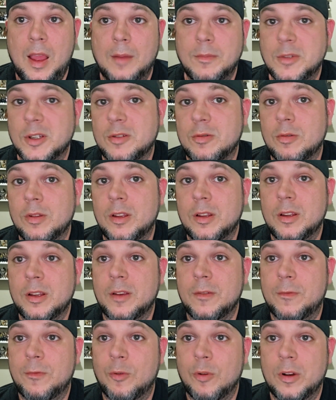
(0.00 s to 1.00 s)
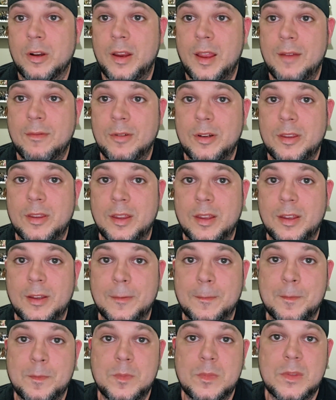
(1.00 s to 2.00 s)
just really looking forward to
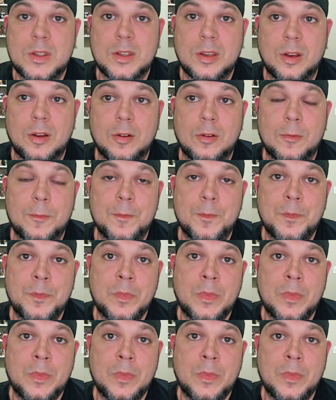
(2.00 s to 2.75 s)
everything. So